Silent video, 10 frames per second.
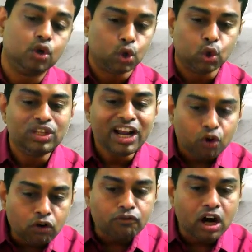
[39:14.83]
Do they know
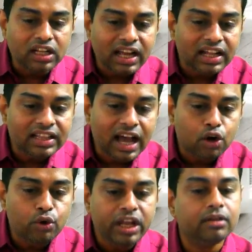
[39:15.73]
what the hell they are
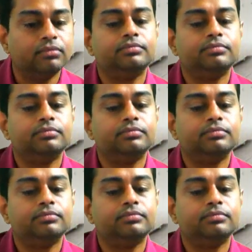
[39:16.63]
doing?